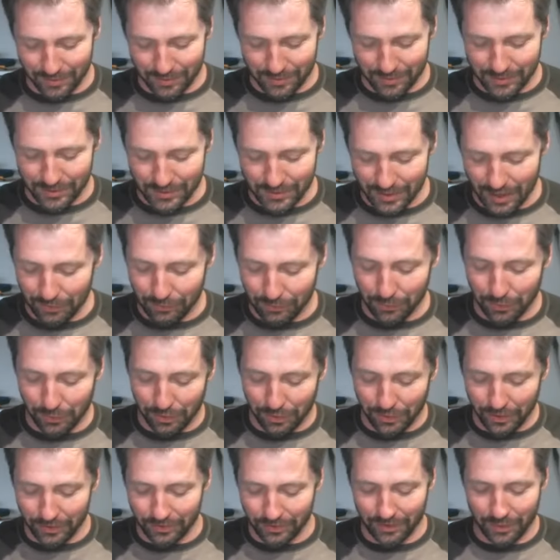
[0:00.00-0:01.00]
several
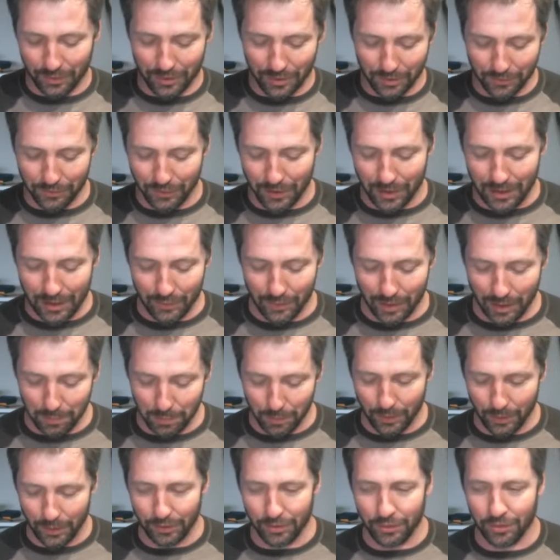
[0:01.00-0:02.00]
things I want to follow
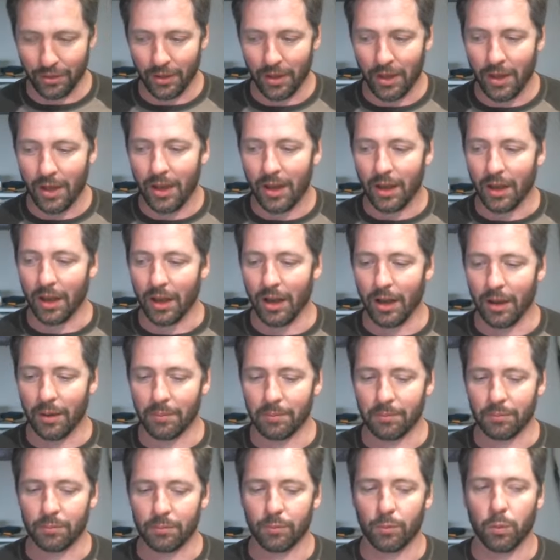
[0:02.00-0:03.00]
up with.
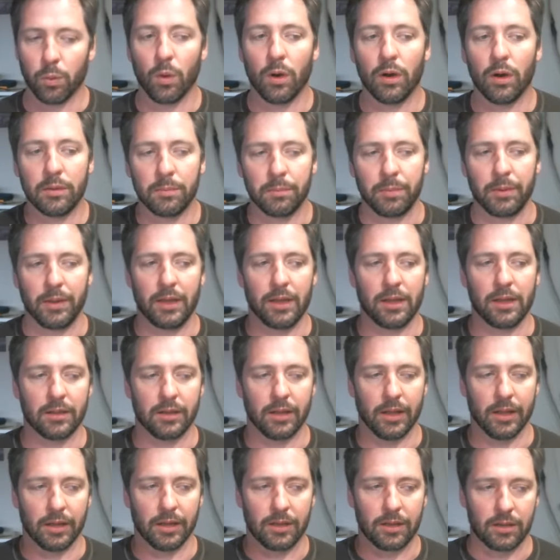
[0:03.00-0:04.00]
One being
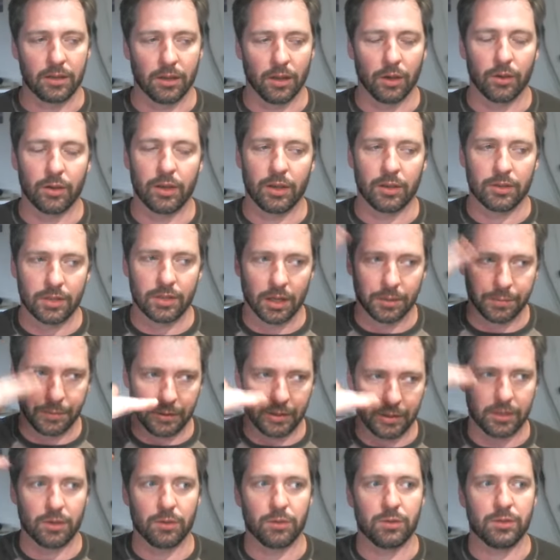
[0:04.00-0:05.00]
like, okay, you talk
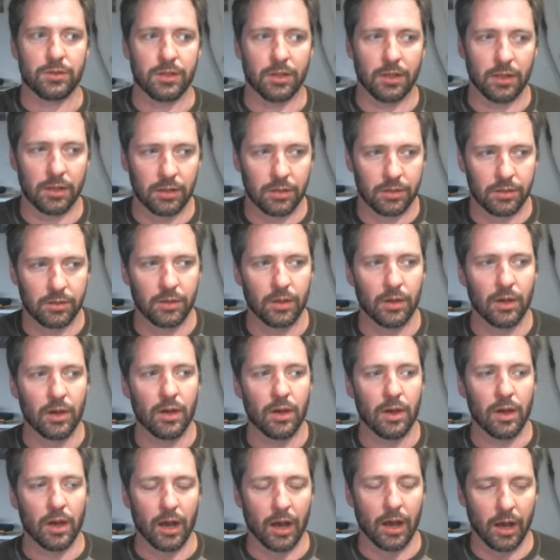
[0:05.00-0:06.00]
about like you did
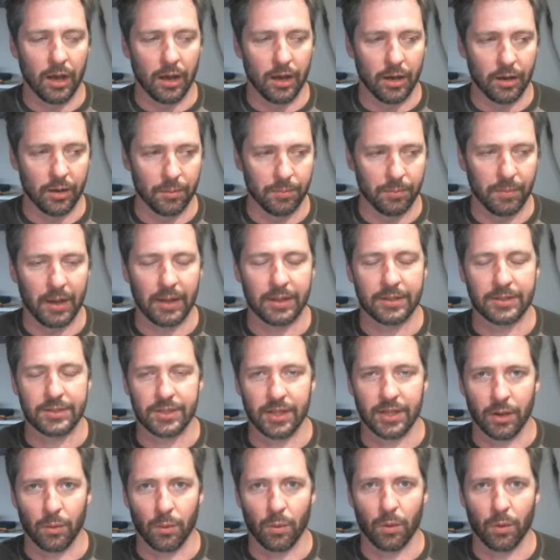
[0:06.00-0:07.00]

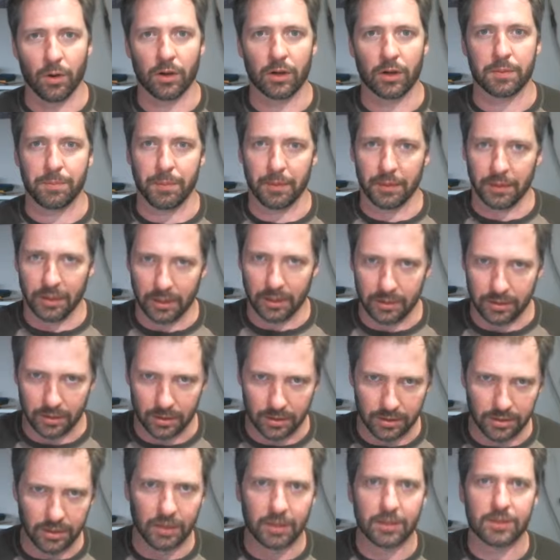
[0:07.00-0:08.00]
mindset work, but like
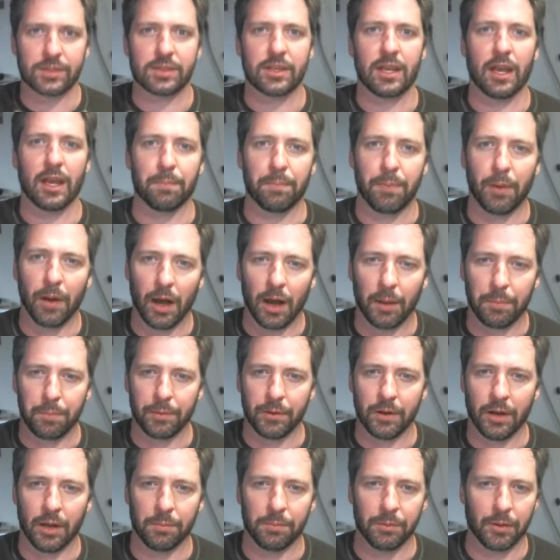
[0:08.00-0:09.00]
the things kept
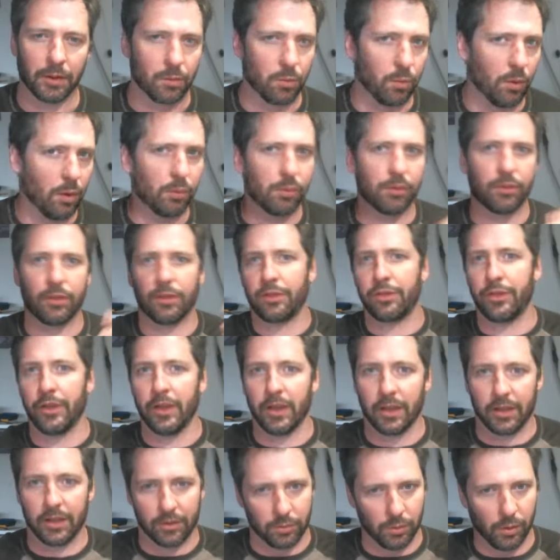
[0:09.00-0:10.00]
popping up. Like what were the
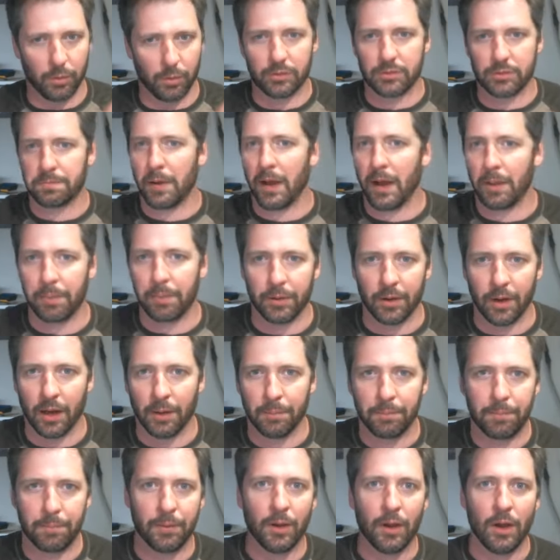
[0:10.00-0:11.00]
things? What was popping
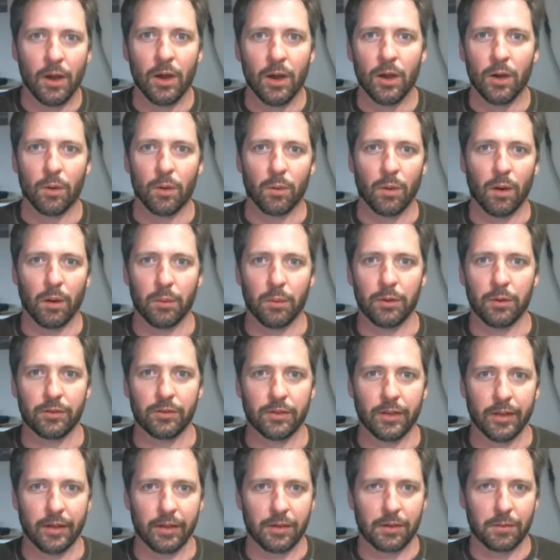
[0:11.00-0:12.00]
up? What
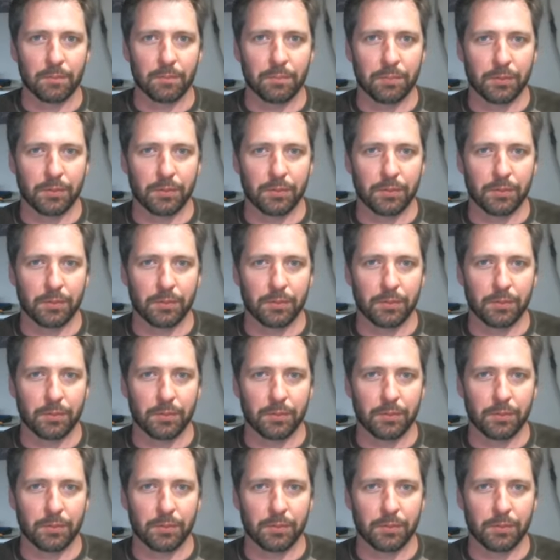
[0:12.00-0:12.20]
was like